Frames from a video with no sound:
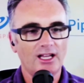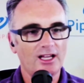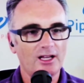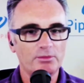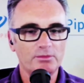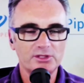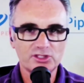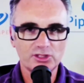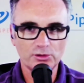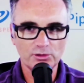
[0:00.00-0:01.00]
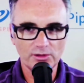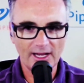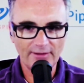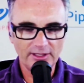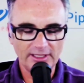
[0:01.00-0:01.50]
Um, yep. So
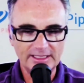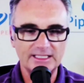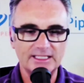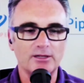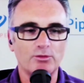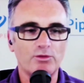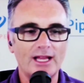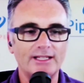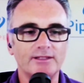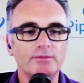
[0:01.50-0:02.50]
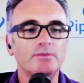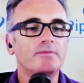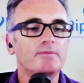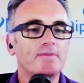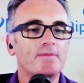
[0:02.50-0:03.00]
everything is a little random.